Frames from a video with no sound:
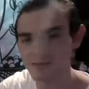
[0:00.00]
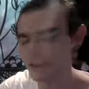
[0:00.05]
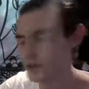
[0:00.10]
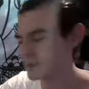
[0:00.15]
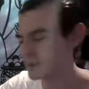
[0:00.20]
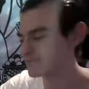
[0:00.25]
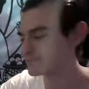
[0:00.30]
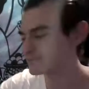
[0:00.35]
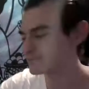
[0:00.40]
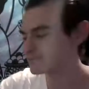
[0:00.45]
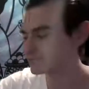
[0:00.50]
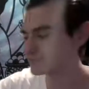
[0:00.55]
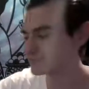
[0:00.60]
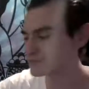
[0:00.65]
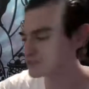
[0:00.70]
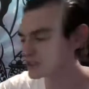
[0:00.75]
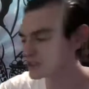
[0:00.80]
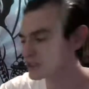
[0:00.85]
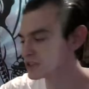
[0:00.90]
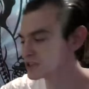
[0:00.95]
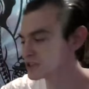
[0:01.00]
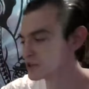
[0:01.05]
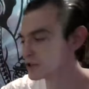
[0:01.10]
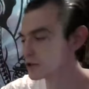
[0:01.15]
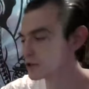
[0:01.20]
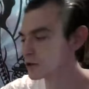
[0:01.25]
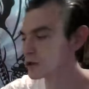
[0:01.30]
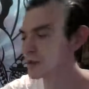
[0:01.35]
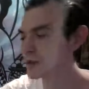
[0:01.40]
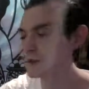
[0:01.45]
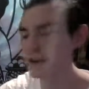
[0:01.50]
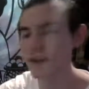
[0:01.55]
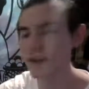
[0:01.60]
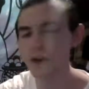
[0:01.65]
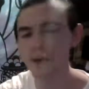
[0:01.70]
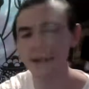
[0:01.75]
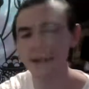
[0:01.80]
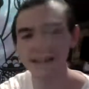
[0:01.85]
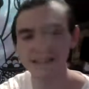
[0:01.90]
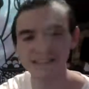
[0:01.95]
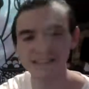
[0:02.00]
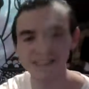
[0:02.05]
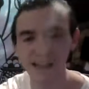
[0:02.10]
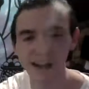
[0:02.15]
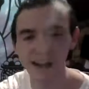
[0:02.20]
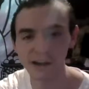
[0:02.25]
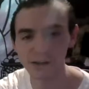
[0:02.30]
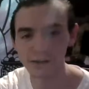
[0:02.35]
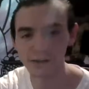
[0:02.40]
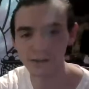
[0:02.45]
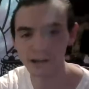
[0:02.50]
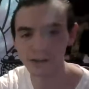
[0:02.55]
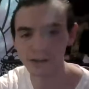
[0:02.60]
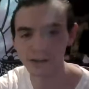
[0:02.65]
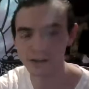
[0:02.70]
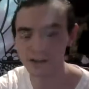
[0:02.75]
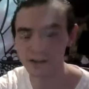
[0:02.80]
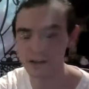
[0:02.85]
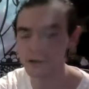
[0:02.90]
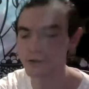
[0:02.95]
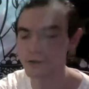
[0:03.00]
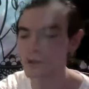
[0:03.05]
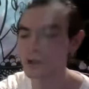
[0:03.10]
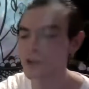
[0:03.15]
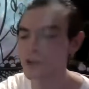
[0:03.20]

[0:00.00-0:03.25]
right? So you're coming out as the Hierophant, Leo.